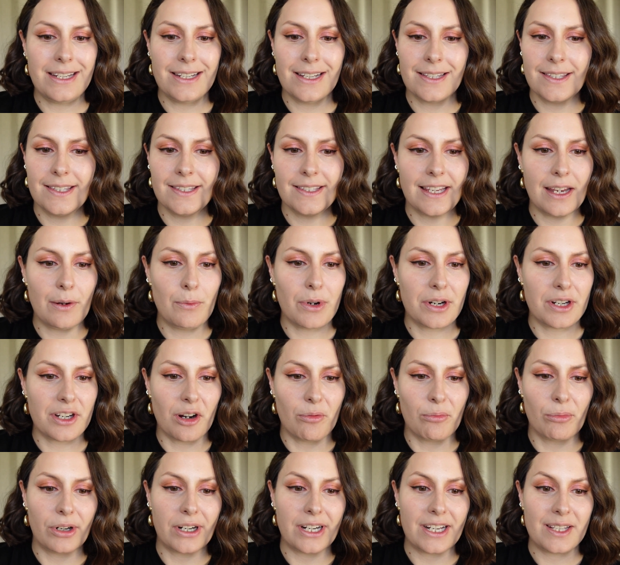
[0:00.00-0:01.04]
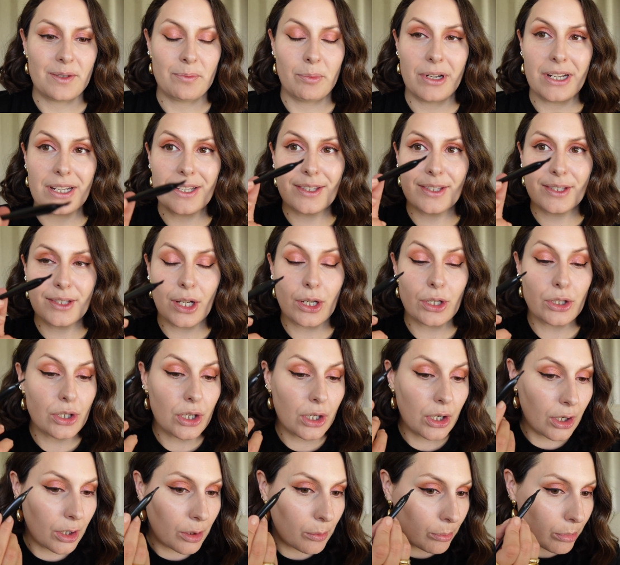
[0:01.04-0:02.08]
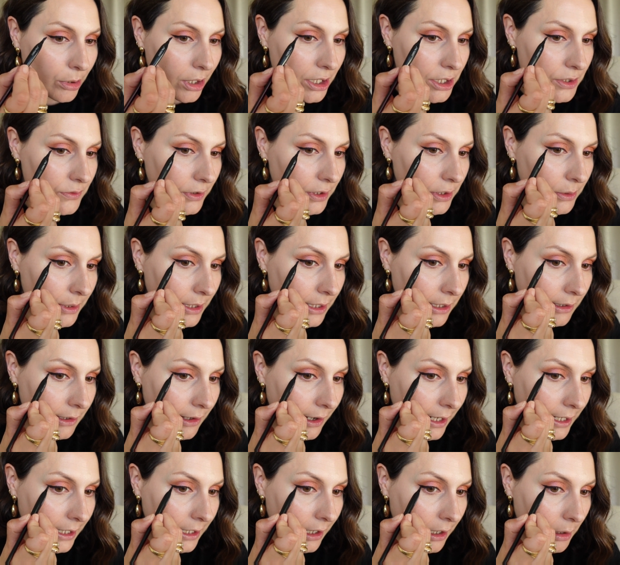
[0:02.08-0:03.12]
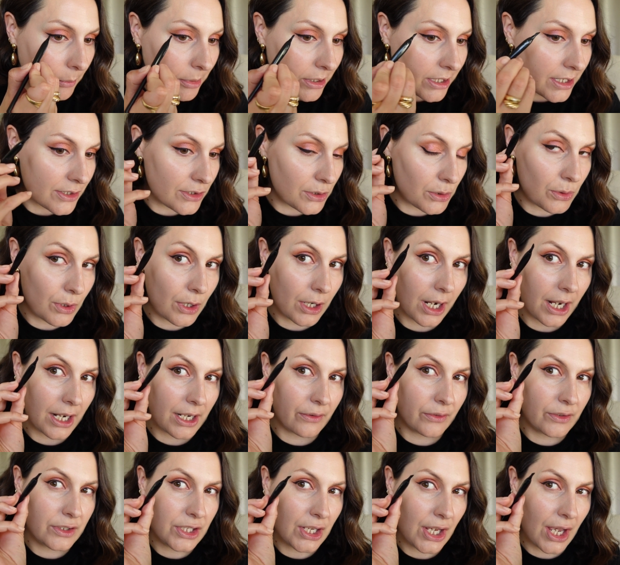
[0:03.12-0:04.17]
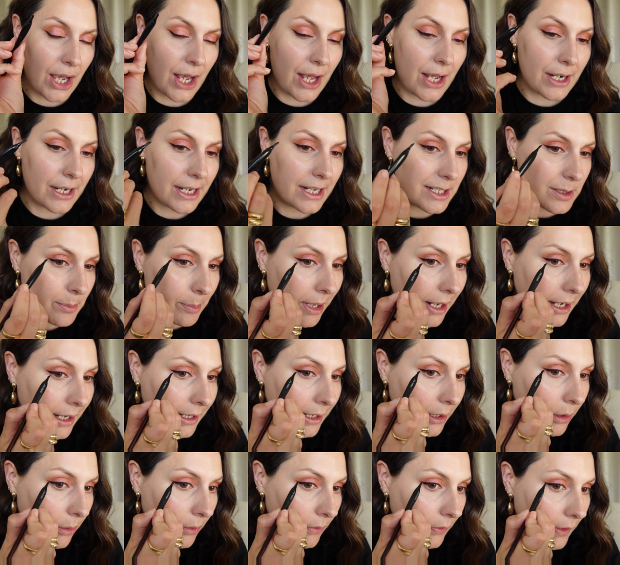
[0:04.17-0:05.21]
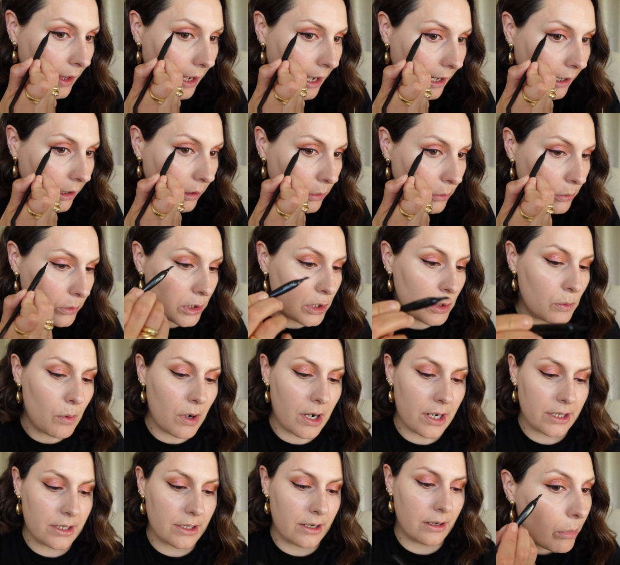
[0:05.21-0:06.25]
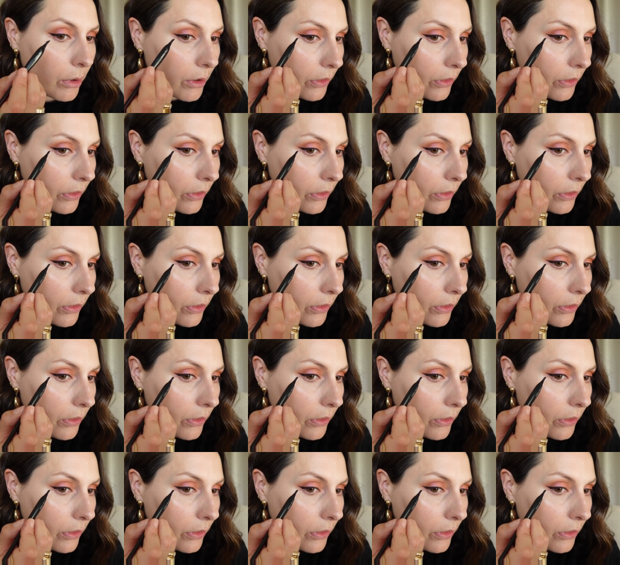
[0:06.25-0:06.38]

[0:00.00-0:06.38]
It doesn't say what number it is, but it's such a good brush for doing liner because you can kind of turn it depending on the angle you want.